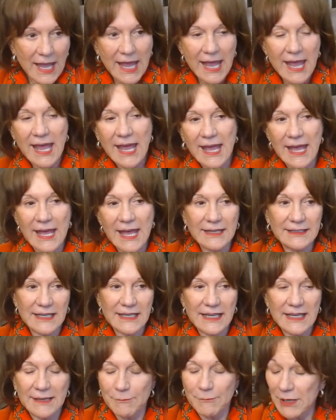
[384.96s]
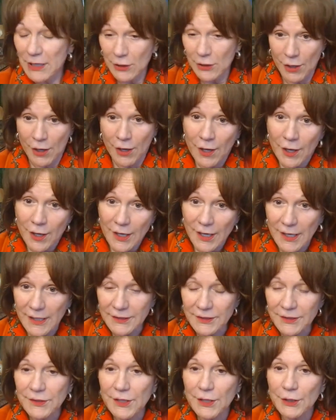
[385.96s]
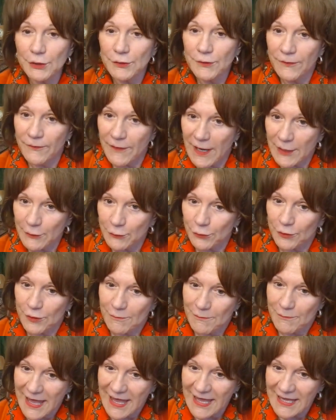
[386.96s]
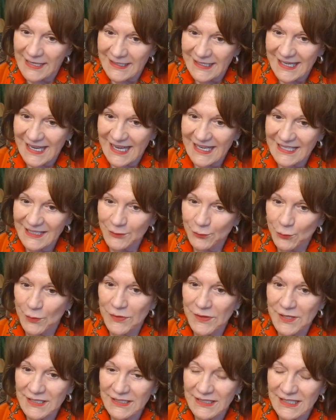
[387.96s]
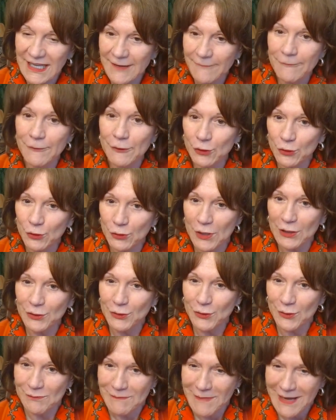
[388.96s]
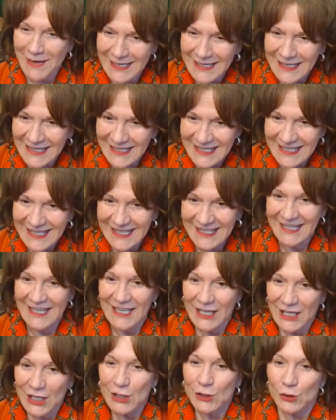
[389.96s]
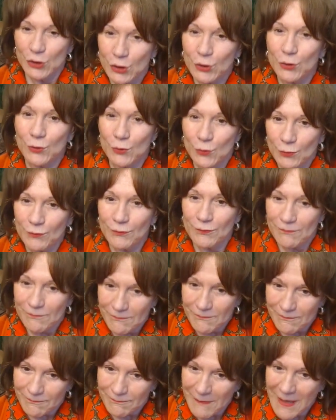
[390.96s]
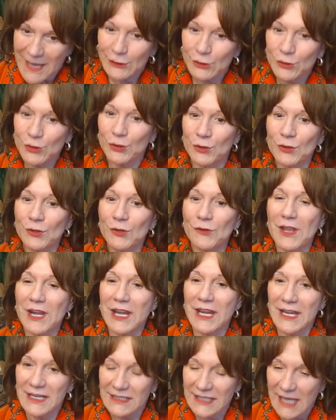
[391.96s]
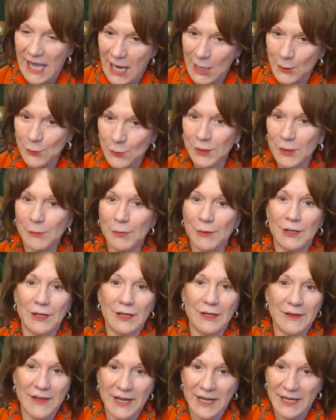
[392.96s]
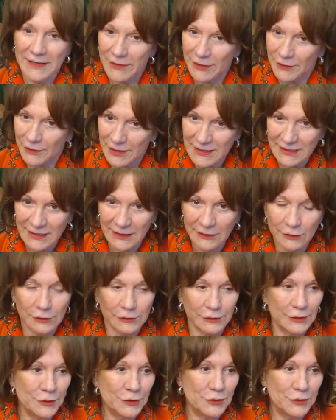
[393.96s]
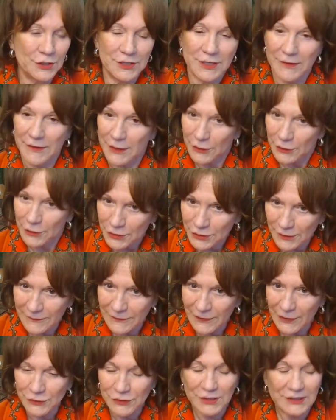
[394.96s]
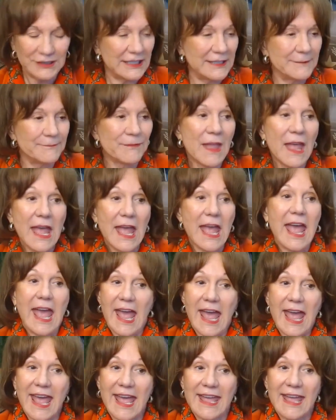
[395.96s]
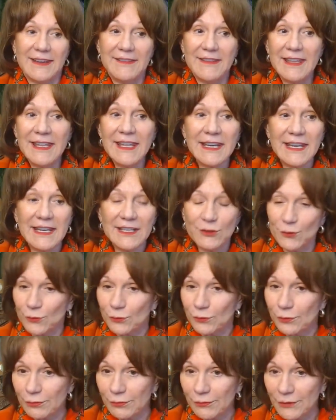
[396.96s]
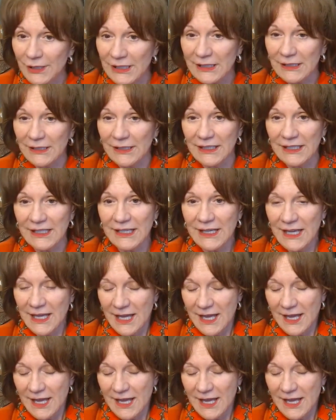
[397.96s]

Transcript: and because there's federal mandates with this infrastructure money to make sure that it is equitable and that there is inclusion and there is diversity. And then it's really